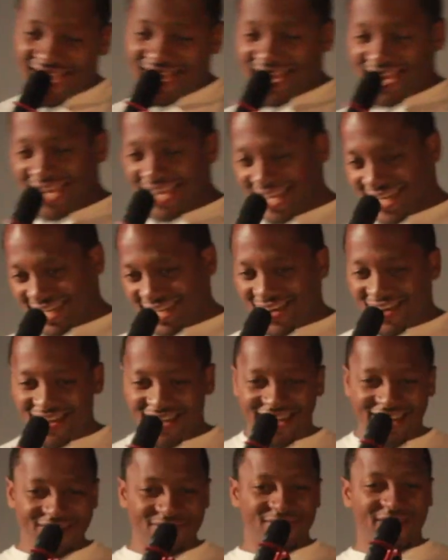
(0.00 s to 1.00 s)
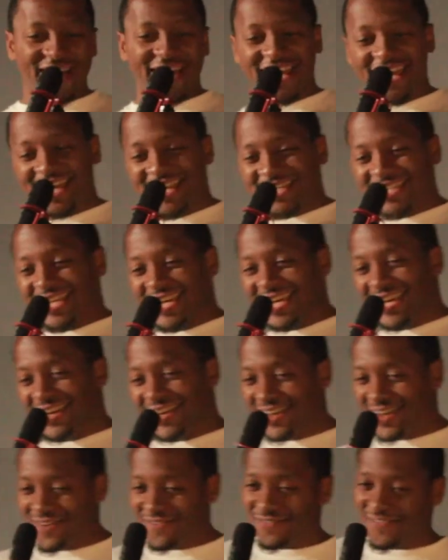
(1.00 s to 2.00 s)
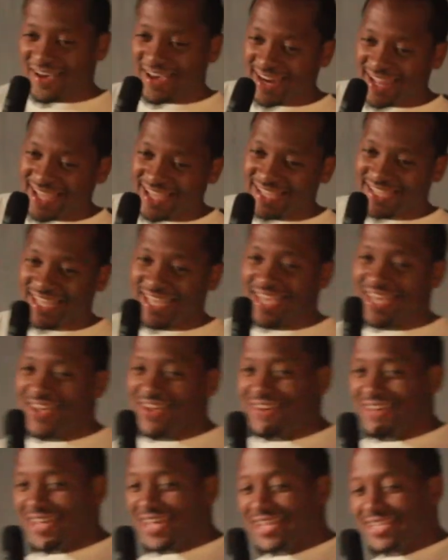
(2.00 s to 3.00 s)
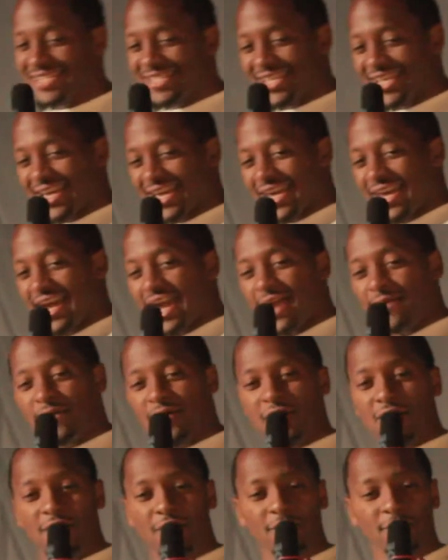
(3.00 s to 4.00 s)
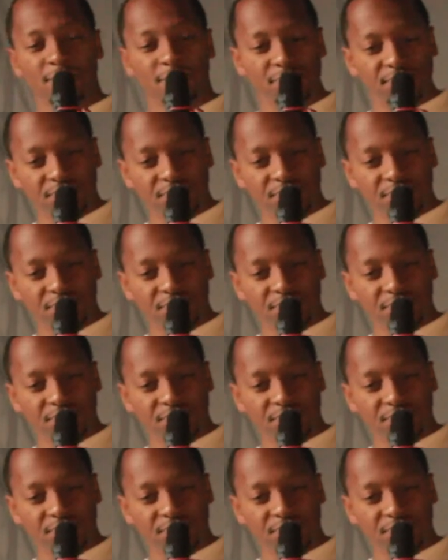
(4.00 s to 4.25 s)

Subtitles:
Look at dog. He funny as hell. He funny as hell, nigga. This nigga came here.